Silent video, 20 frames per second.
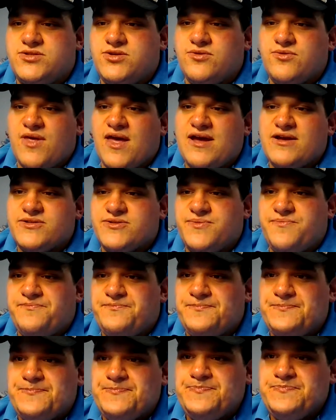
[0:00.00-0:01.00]

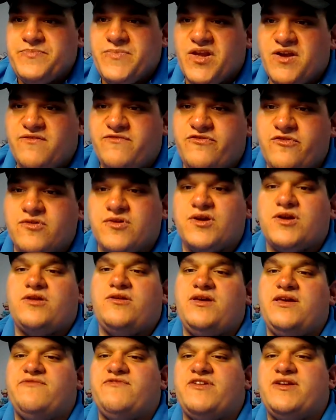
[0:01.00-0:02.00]
2004,
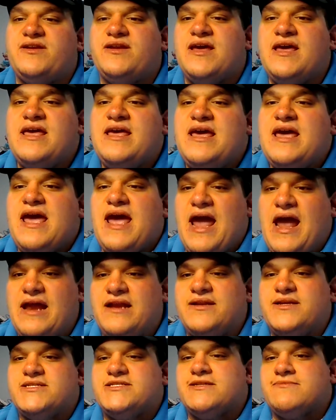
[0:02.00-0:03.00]
Cleveland,
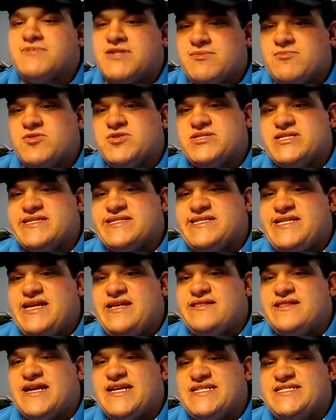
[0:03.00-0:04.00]
and September
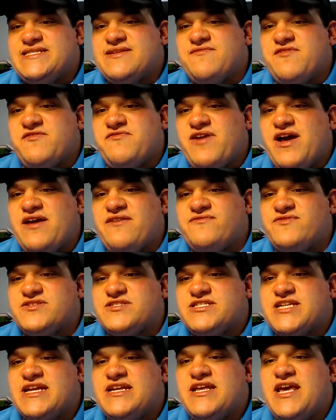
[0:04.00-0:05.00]
16th, 1975,
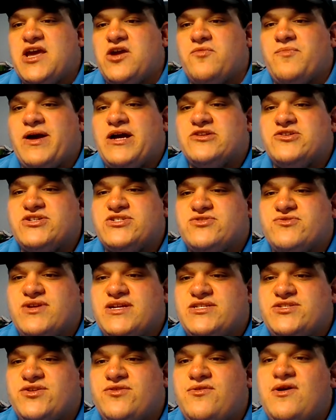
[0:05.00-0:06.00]
San Diego Padres,
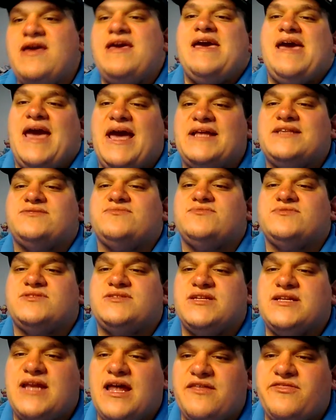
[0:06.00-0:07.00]
22-0,
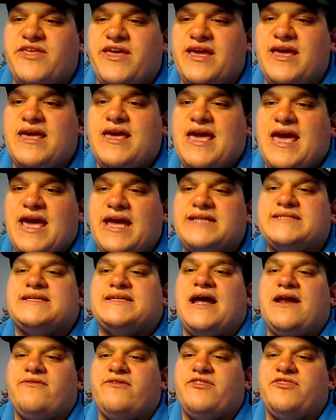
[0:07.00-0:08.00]
and
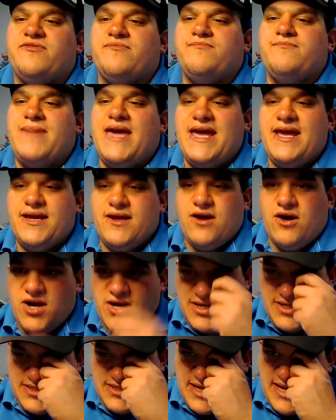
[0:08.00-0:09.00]
tied with
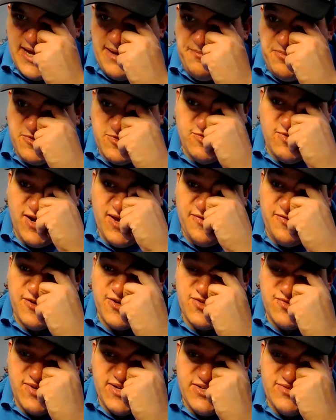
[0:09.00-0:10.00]
April
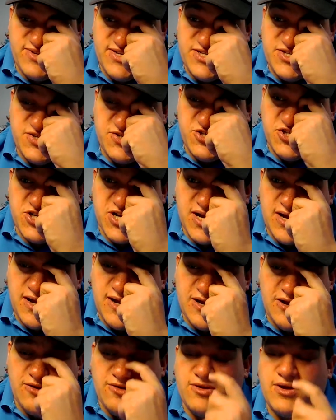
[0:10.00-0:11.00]
23rd, 2022,
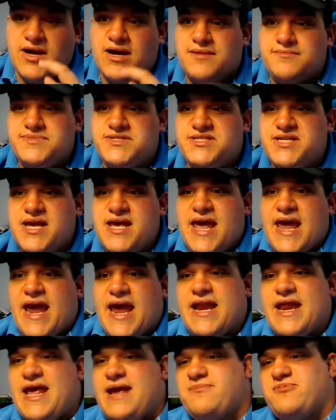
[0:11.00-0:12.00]
Chicago Cubs,
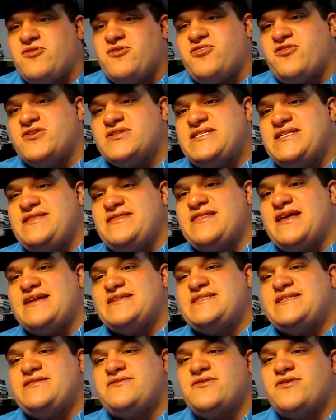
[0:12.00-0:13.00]
and April 13th,
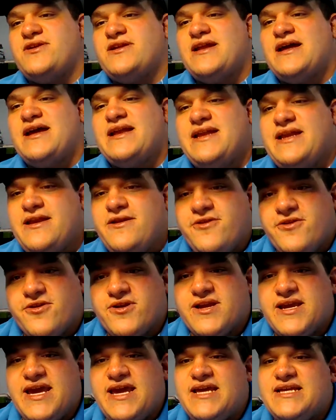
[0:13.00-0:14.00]
1939, New
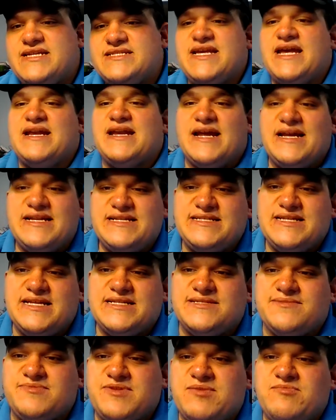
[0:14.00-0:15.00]
York Yankees, and
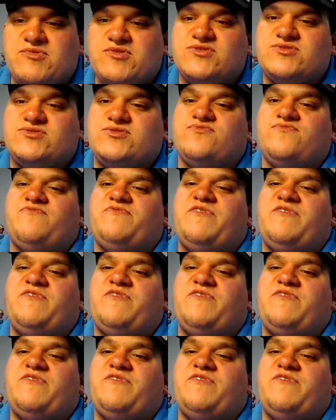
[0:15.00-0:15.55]
September